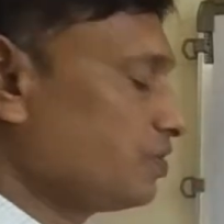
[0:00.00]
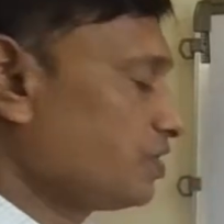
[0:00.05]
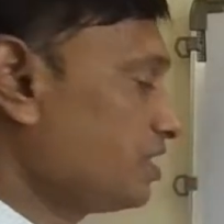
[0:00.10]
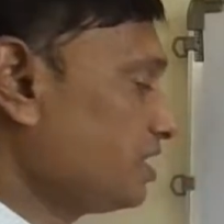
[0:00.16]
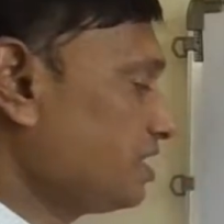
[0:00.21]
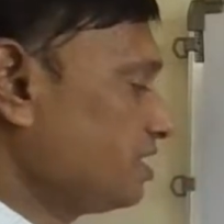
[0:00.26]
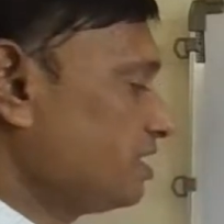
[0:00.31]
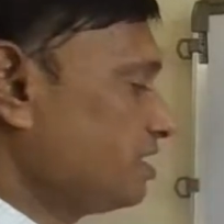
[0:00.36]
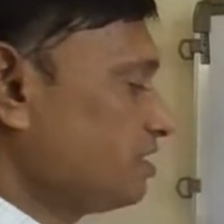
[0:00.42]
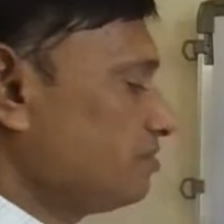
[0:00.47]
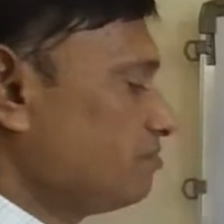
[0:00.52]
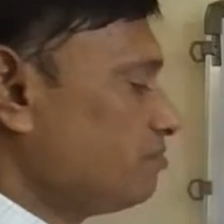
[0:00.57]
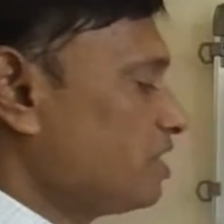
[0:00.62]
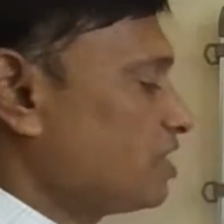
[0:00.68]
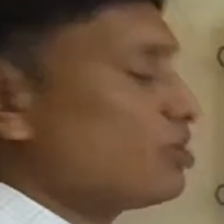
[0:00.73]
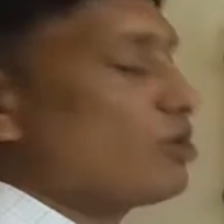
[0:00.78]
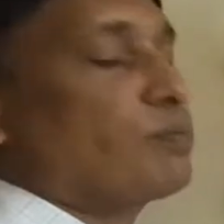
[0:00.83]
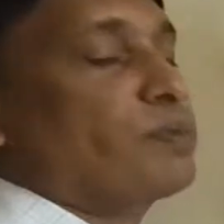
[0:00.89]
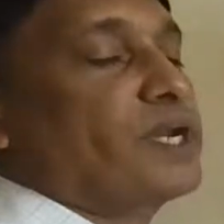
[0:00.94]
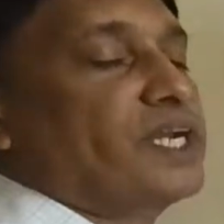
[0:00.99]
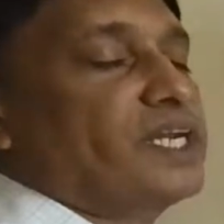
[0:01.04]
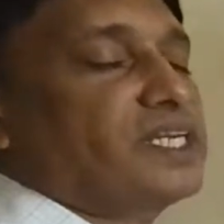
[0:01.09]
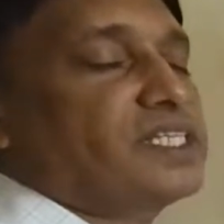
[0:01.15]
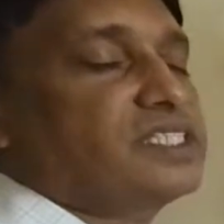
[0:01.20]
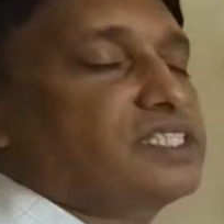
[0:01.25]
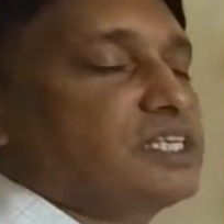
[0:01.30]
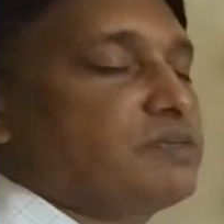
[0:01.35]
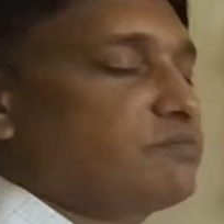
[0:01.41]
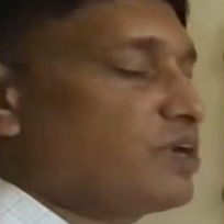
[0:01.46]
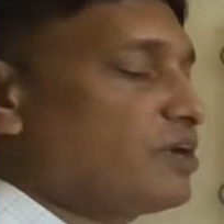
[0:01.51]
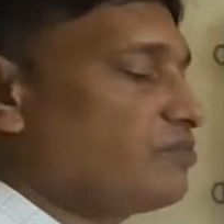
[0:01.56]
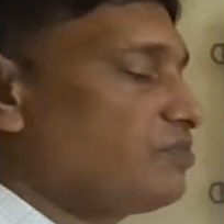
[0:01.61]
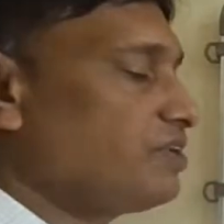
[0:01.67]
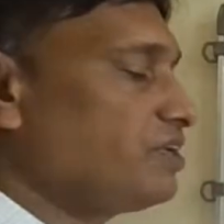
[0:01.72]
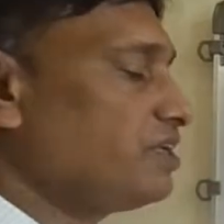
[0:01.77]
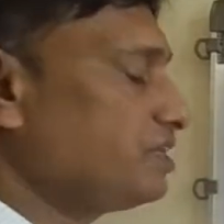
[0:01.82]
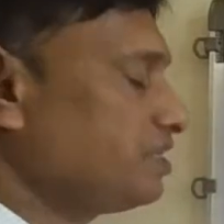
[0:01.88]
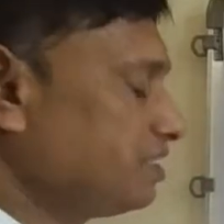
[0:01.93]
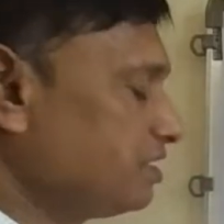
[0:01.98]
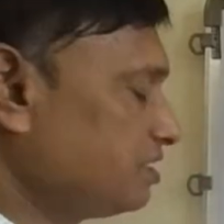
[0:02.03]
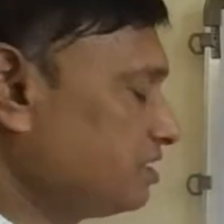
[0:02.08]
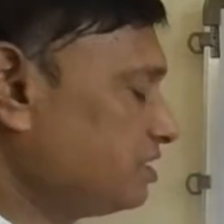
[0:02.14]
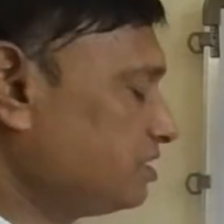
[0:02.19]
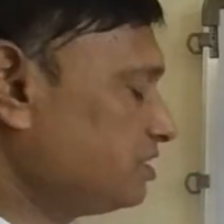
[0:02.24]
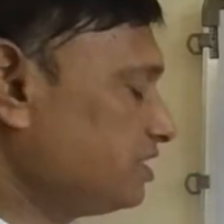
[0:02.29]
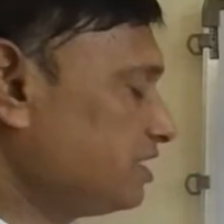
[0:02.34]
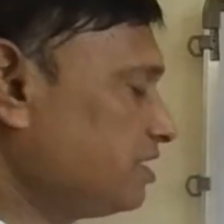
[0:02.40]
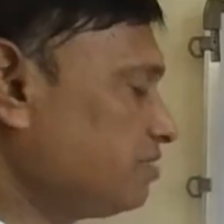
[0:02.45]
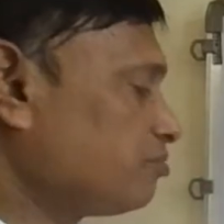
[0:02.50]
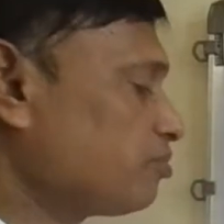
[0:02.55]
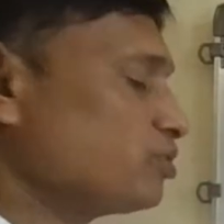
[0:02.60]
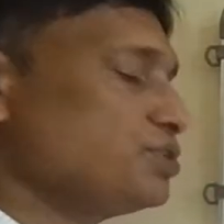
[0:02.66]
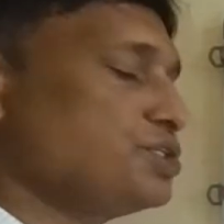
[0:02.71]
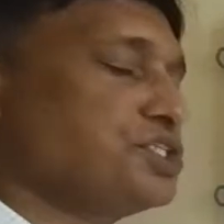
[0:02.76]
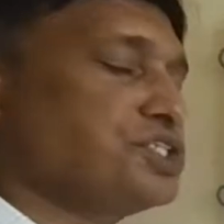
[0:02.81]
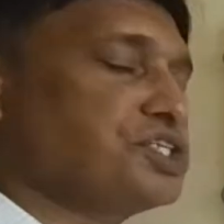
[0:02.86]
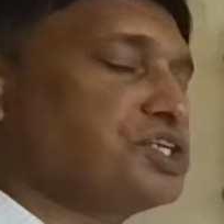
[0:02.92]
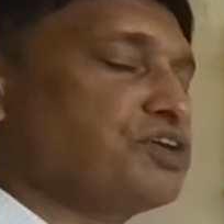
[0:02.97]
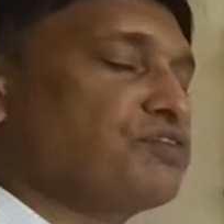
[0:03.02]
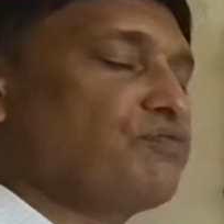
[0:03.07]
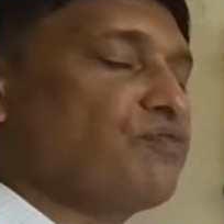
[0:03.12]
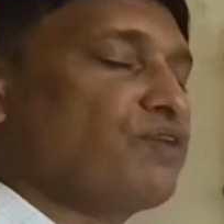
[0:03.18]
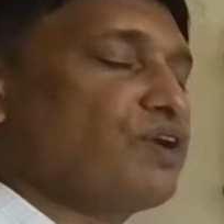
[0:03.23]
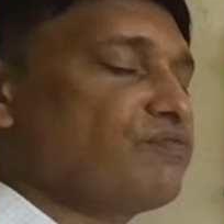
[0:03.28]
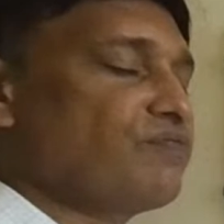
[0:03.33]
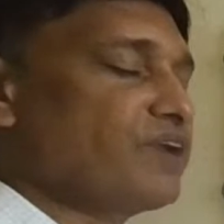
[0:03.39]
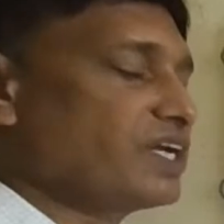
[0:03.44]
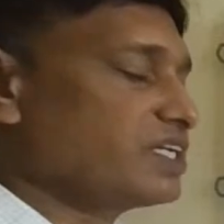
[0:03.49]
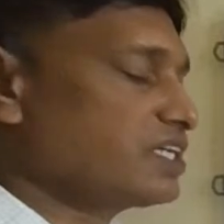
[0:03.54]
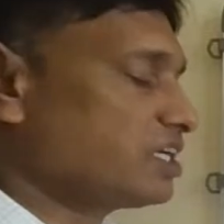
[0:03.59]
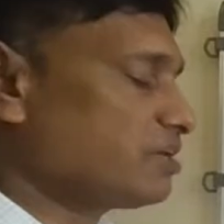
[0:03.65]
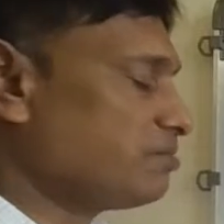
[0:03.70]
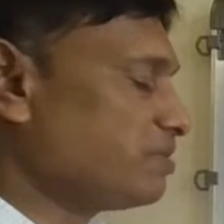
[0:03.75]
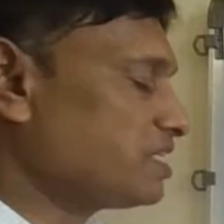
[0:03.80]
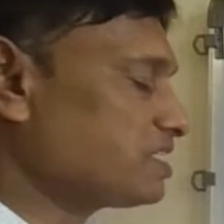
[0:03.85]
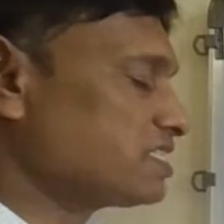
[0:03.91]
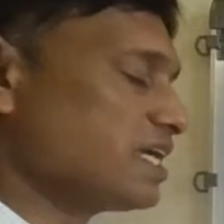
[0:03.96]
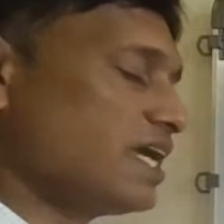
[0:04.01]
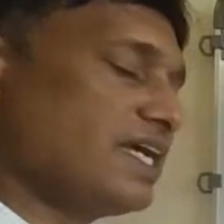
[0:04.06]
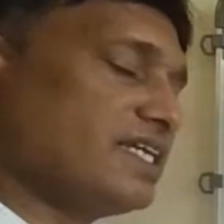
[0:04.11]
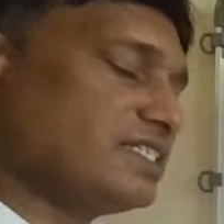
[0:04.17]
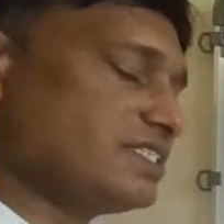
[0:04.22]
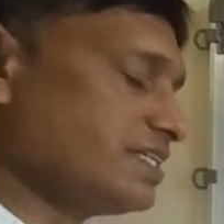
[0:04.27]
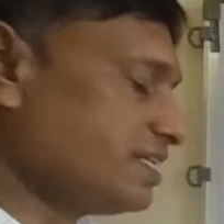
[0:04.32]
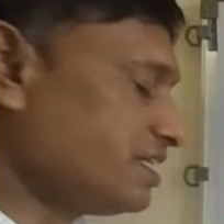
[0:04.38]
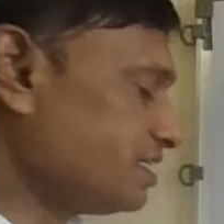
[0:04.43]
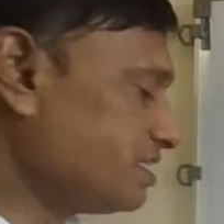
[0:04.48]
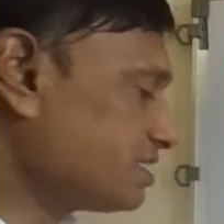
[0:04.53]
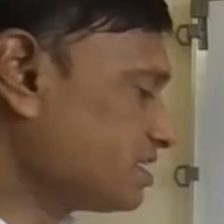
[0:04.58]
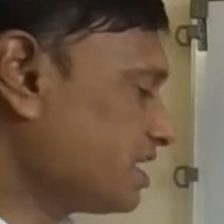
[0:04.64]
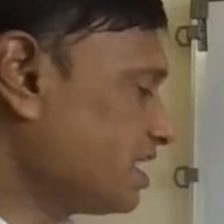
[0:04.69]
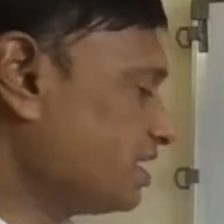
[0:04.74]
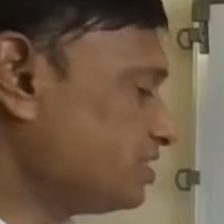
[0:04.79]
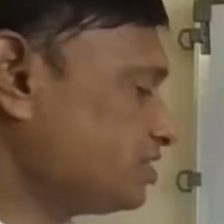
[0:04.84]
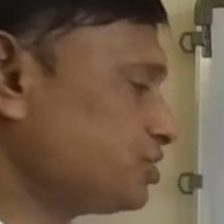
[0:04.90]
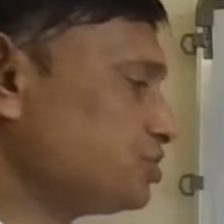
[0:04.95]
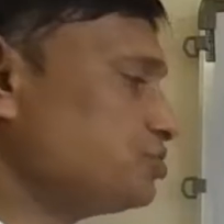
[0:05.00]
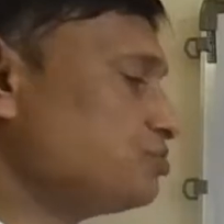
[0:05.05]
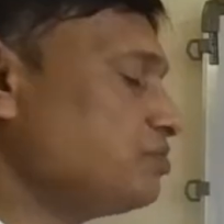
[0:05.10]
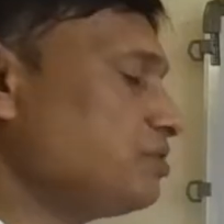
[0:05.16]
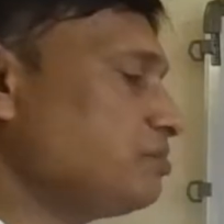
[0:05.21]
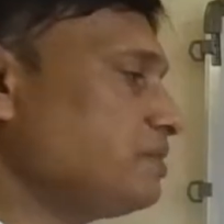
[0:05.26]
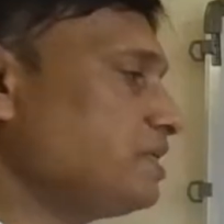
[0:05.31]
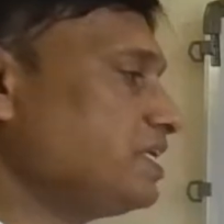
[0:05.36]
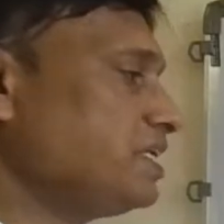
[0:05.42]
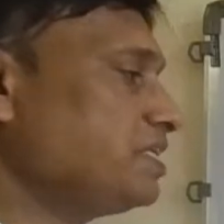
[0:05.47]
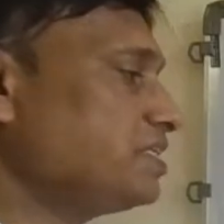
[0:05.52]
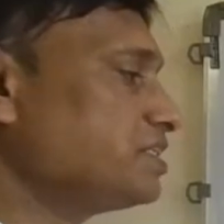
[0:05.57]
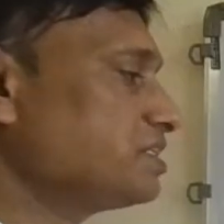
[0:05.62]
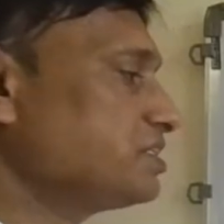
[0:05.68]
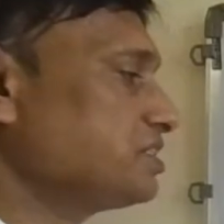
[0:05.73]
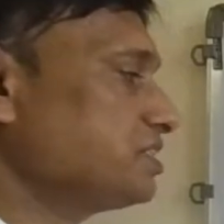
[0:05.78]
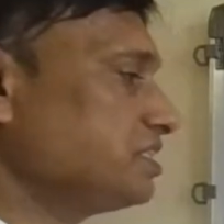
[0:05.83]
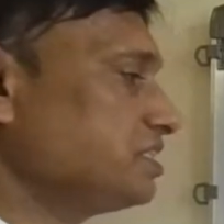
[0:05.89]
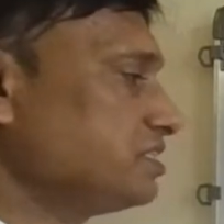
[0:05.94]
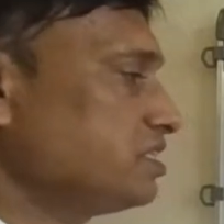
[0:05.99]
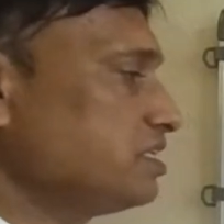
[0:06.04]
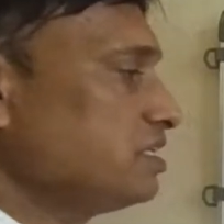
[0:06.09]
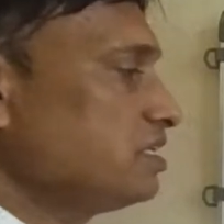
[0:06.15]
Okay, by operating sigma v, the position of vector remains as it is and two will be interchanged.